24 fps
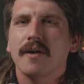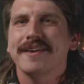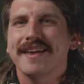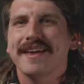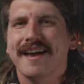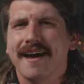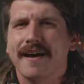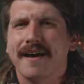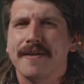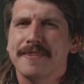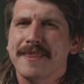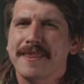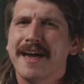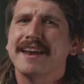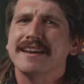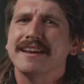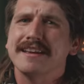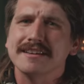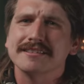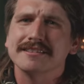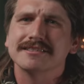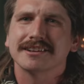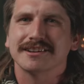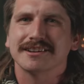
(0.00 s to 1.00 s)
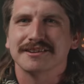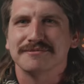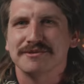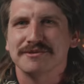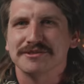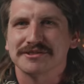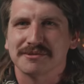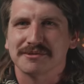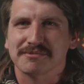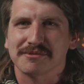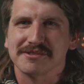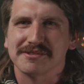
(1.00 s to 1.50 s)
yeah, that is a good
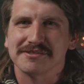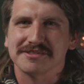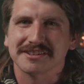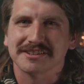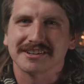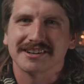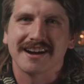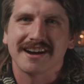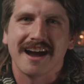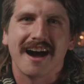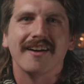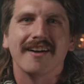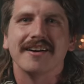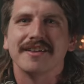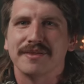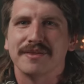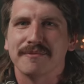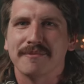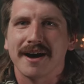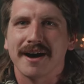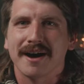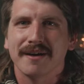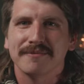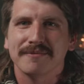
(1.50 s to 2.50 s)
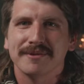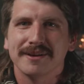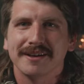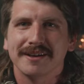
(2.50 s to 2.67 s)
music producer, I'll hit them up."